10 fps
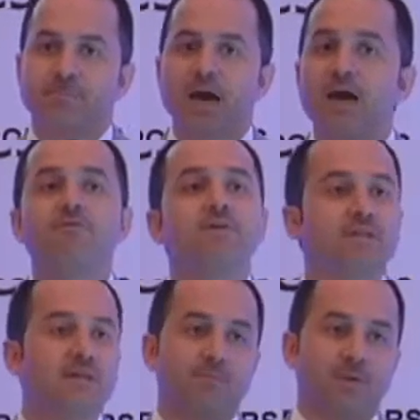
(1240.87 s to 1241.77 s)
Every
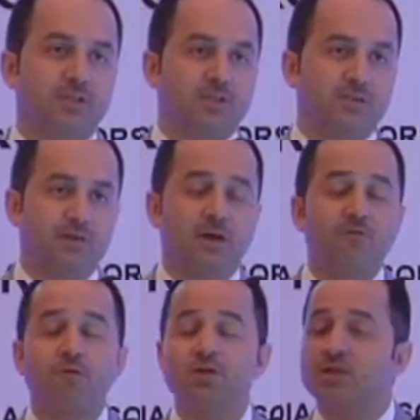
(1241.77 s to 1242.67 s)
single patient,
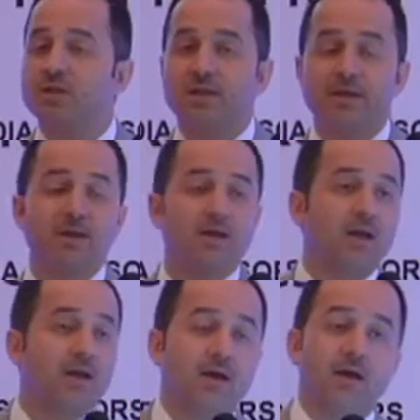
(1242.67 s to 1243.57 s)
fortunately
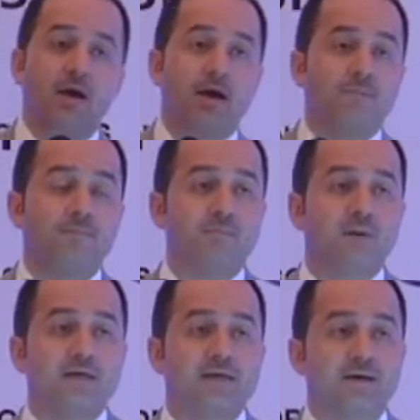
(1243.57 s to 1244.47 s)
um,
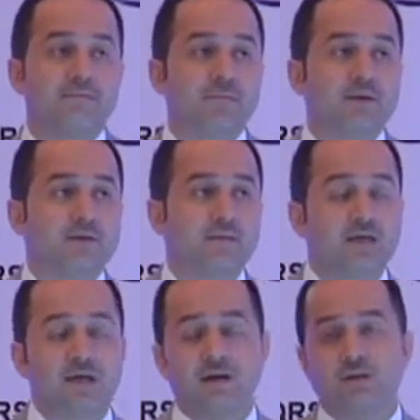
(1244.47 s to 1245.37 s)
um,
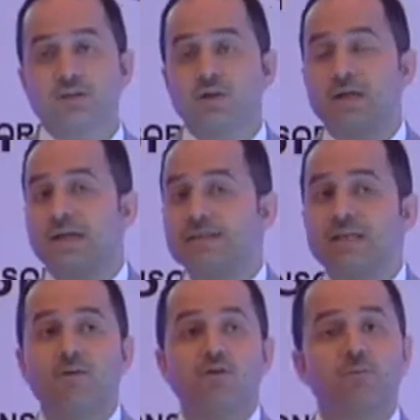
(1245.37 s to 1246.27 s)
uh,
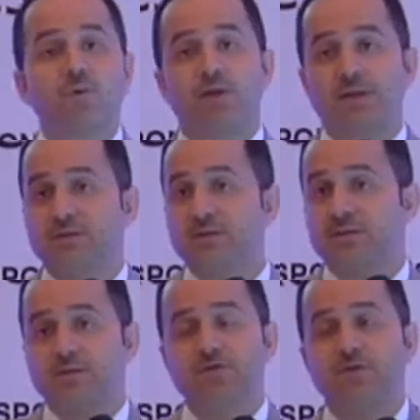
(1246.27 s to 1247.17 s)
cephalosporin,
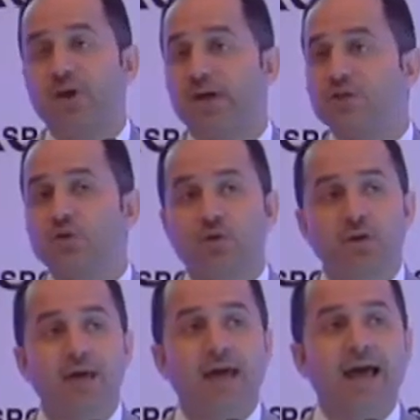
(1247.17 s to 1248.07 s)
ceftriaxone
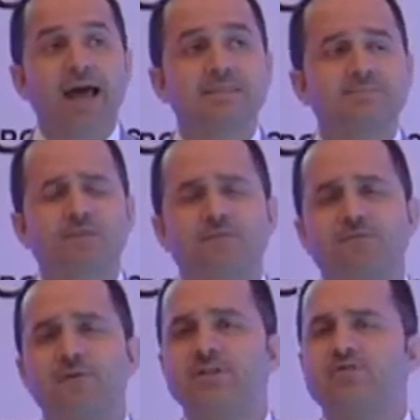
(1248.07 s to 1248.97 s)
has been the
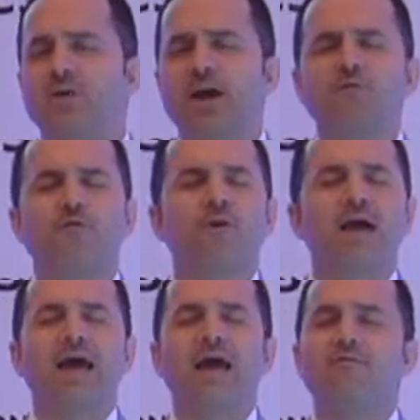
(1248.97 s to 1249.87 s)
first drug for
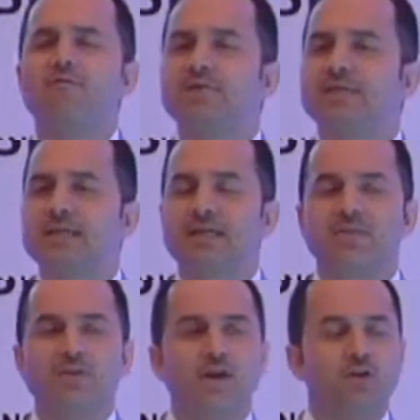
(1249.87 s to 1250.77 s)
every single
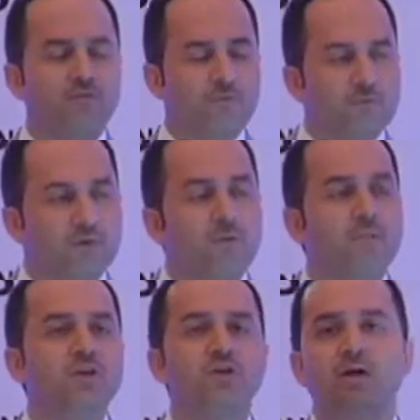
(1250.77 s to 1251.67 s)
thing from the
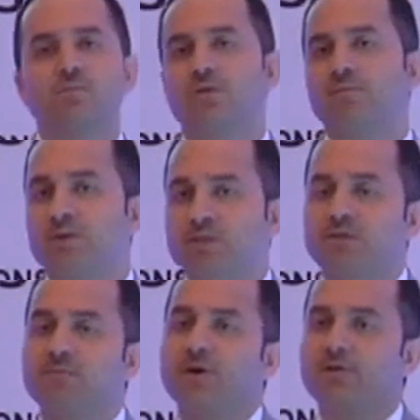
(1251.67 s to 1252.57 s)
moment you come to the emergency
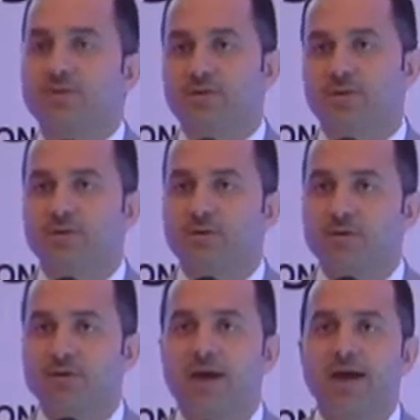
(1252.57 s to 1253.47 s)
department.
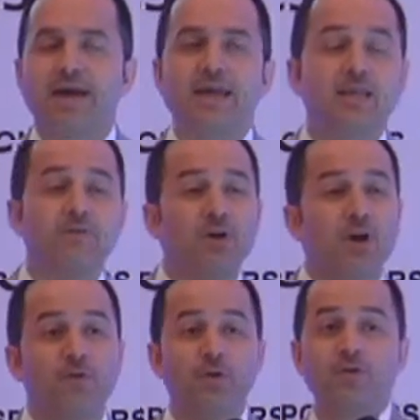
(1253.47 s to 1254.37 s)
Again, if you,
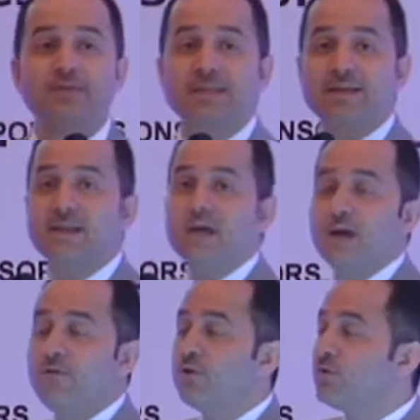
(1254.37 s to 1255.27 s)
if you don't see that,
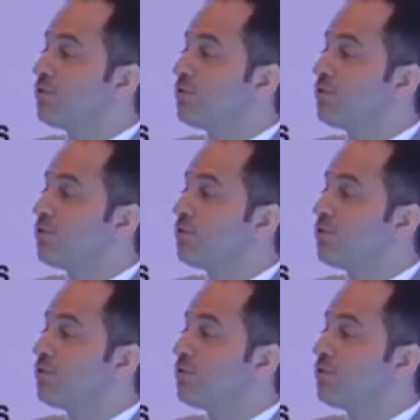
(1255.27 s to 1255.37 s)
if you don't